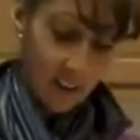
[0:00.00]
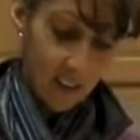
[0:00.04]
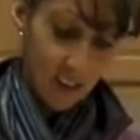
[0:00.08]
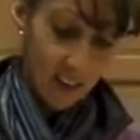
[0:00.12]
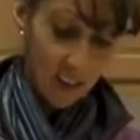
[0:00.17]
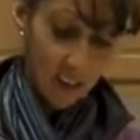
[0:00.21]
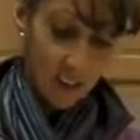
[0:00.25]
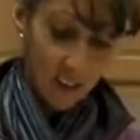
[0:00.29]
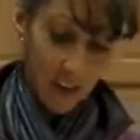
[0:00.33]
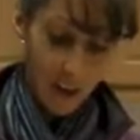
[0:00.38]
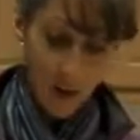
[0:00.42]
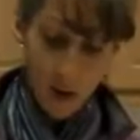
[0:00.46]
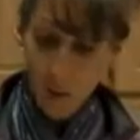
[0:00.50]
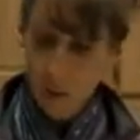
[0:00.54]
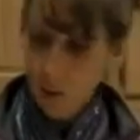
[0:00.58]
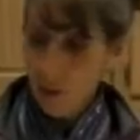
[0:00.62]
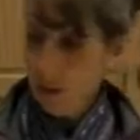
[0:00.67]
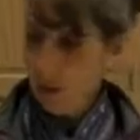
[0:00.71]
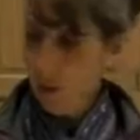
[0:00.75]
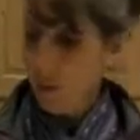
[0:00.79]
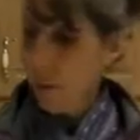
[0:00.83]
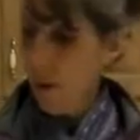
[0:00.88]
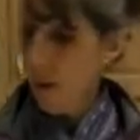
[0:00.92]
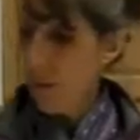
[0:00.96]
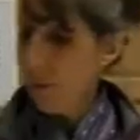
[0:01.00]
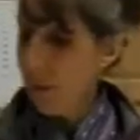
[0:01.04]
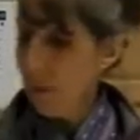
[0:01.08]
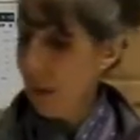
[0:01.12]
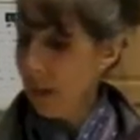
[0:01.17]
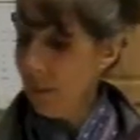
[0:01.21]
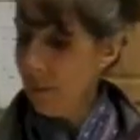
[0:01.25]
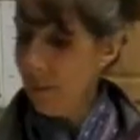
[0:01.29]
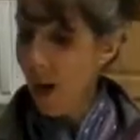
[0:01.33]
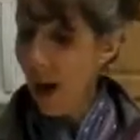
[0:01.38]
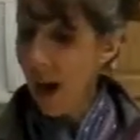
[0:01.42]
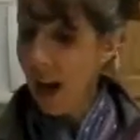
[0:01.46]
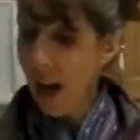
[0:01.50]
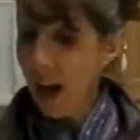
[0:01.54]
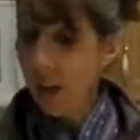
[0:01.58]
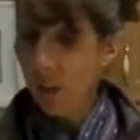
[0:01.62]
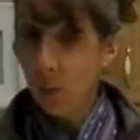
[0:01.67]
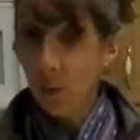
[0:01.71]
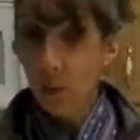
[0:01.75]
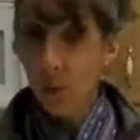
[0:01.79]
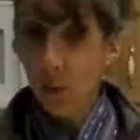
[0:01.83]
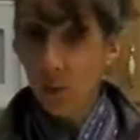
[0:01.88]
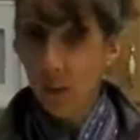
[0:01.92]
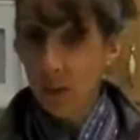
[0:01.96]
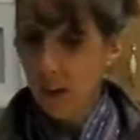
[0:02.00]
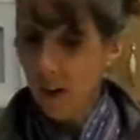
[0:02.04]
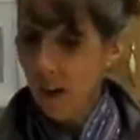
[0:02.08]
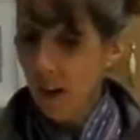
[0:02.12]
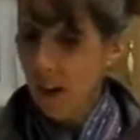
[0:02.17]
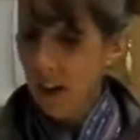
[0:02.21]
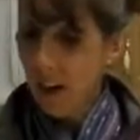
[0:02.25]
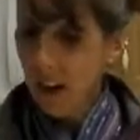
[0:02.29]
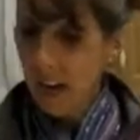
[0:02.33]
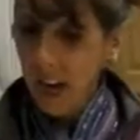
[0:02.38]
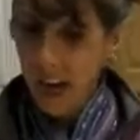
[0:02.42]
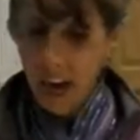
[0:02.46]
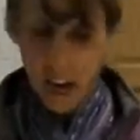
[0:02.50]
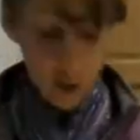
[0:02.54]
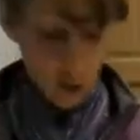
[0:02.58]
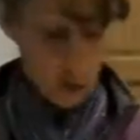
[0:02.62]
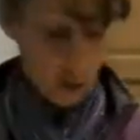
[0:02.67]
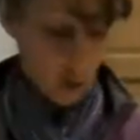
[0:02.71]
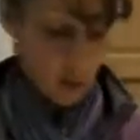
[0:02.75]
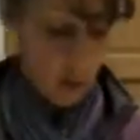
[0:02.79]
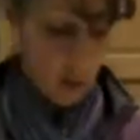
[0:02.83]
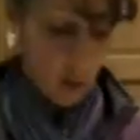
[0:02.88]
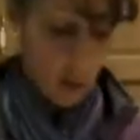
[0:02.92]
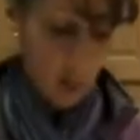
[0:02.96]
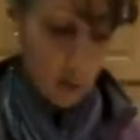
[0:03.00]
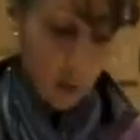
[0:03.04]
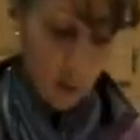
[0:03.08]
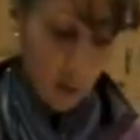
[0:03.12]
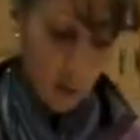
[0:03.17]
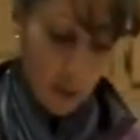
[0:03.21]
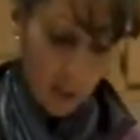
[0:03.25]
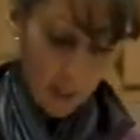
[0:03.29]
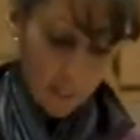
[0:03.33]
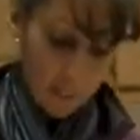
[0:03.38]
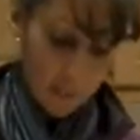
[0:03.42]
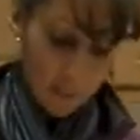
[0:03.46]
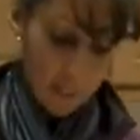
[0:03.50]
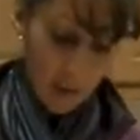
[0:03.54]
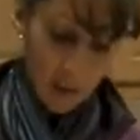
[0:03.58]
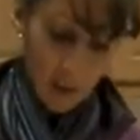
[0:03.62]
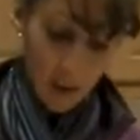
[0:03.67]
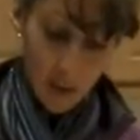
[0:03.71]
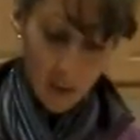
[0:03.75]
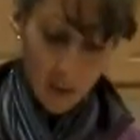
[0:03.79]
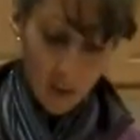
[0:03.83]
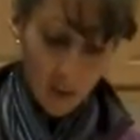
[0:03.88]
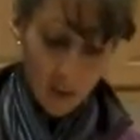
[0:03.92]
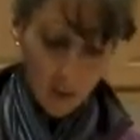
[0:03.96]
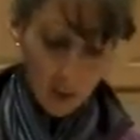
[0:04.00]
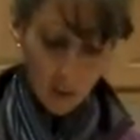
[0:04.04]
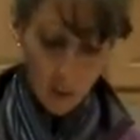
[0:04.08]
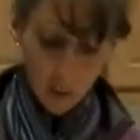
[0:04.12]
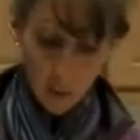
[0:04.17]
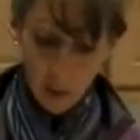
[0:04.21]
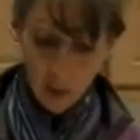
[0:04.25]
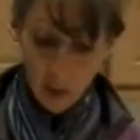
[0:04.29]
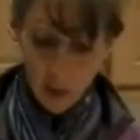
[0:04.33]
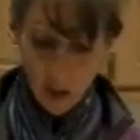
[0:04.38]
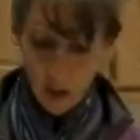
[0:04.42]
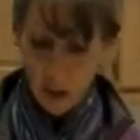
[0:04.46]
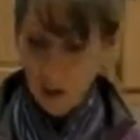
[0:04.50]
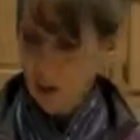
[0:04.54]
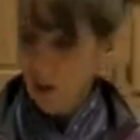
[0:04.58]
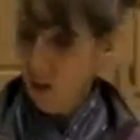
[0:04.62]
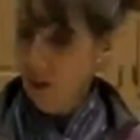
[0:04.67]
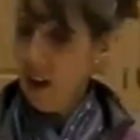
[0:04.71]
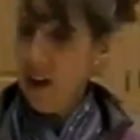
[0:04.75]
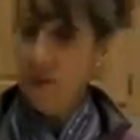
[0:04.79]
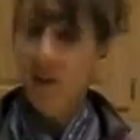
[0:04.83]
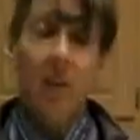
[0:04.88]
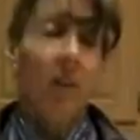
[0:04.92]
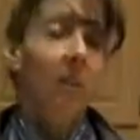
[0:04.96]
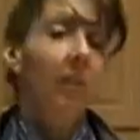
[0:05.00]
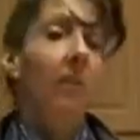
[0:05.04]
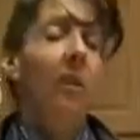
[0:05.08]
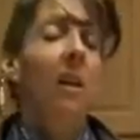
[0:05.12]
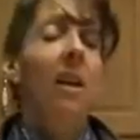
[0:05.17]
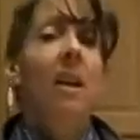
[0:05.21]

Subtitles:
Along with the pumpkin pie with the cashew whipped cream, this was one of their favorites.